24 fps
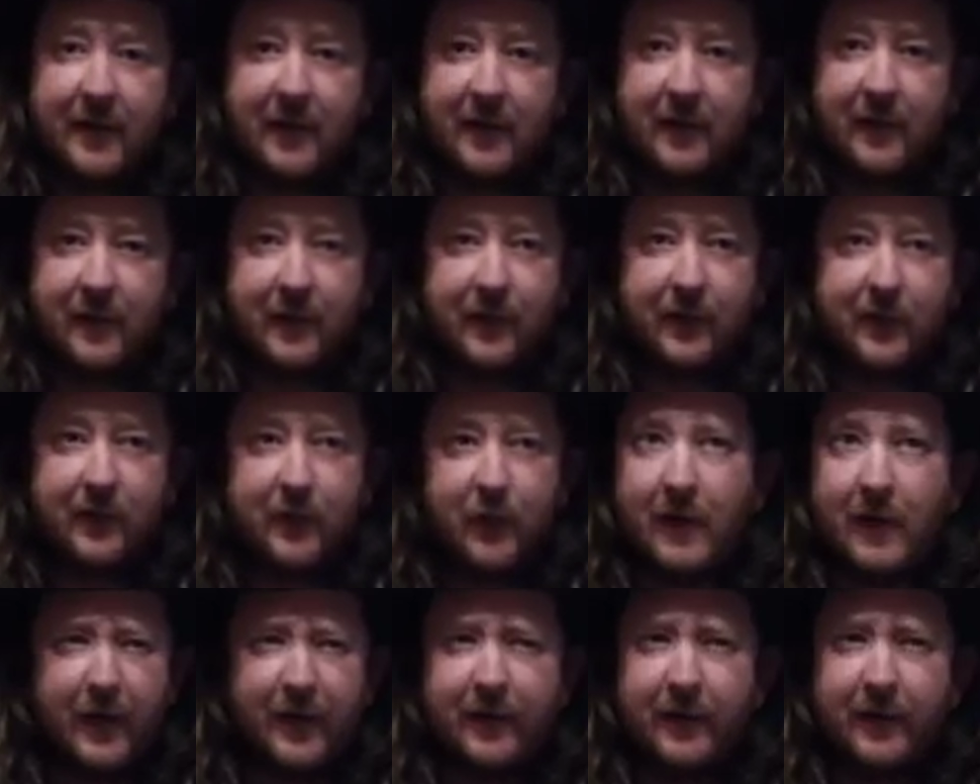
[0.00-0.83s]
He just
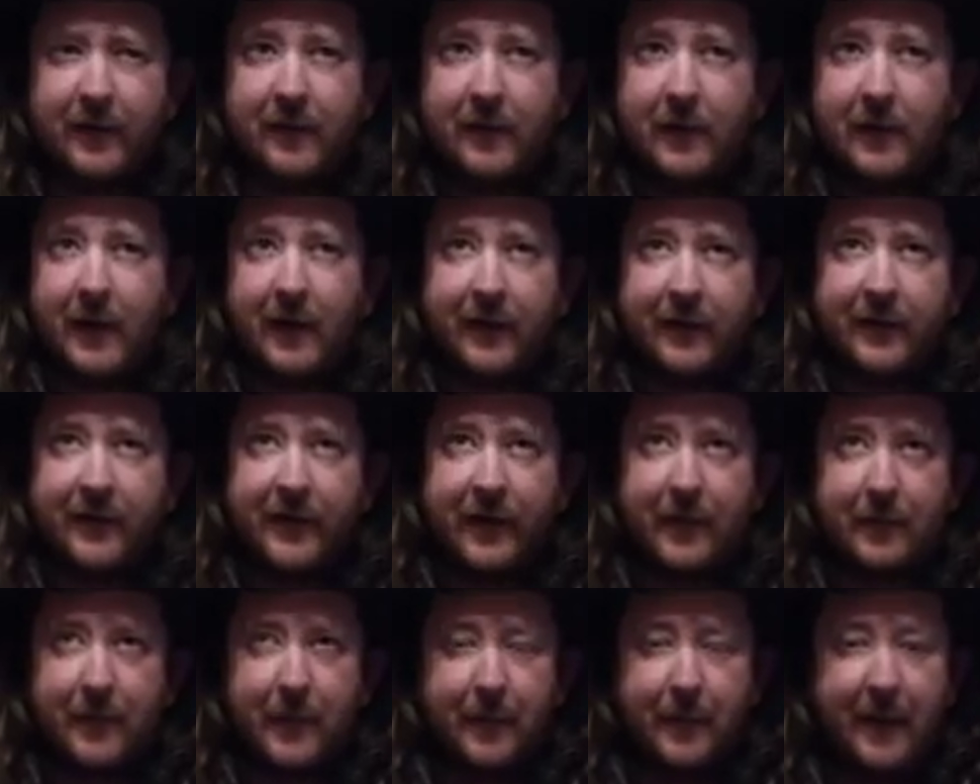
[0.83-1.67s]
got his last
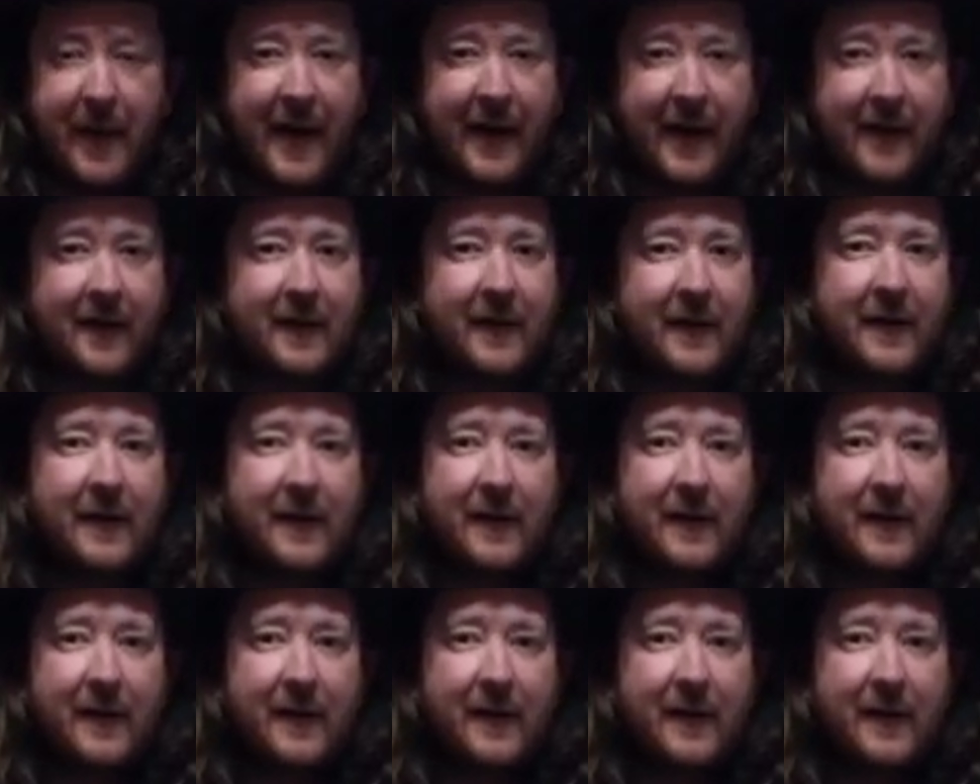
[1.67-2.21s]
segment back,